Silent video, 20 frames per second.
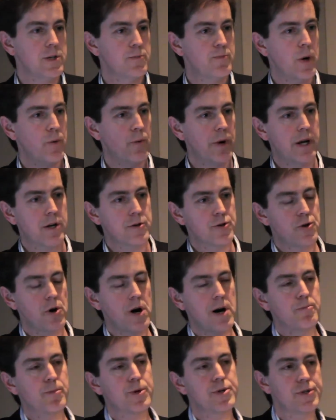but we can
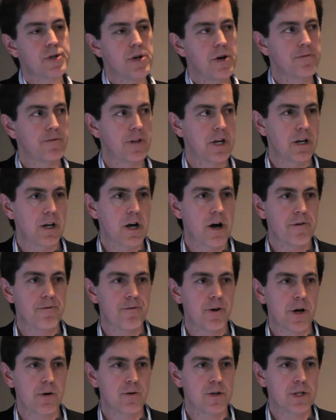try and preserve their low
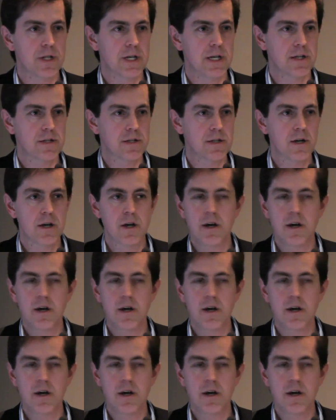frequencies.